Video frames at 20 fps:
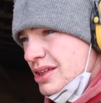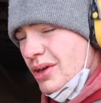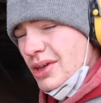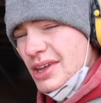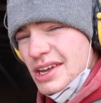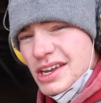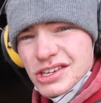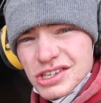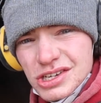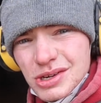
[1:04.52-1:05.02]
The
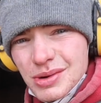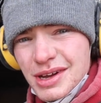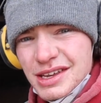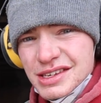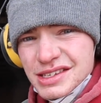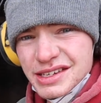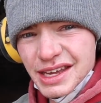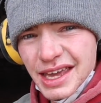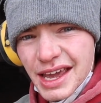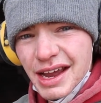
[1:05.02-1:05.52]
only issue
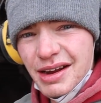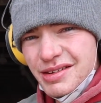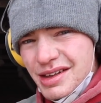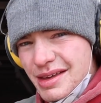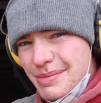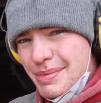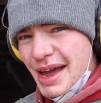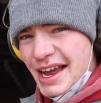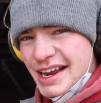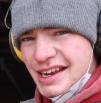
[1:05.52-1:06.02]
is you can't
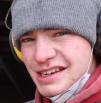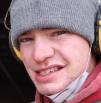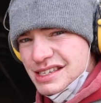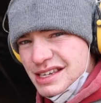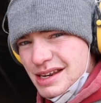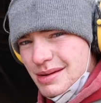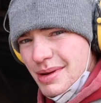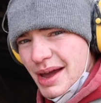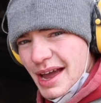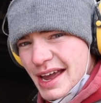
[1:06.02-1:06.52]
really back a
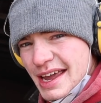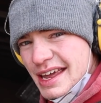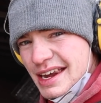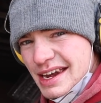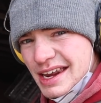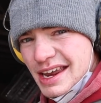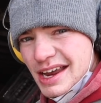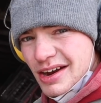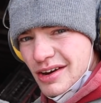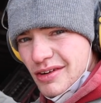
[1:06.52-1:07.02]
semi
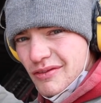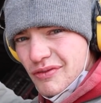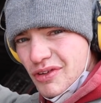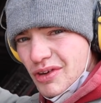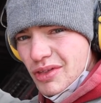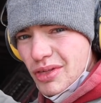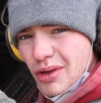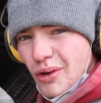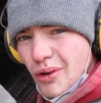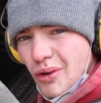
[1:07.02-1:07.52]
in here and
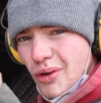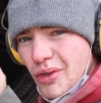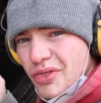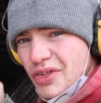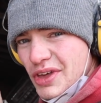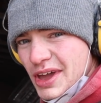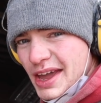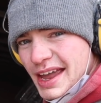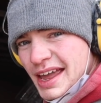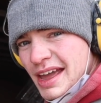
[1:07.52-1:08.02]
fill the whole
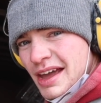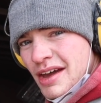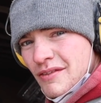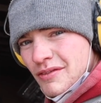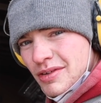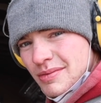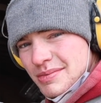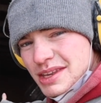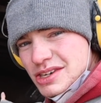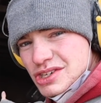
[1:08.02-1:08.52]
thing
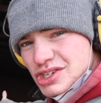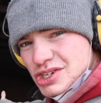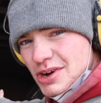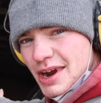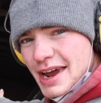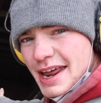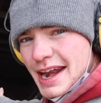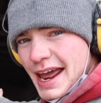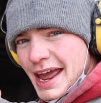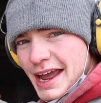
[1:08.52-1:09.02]
from this straight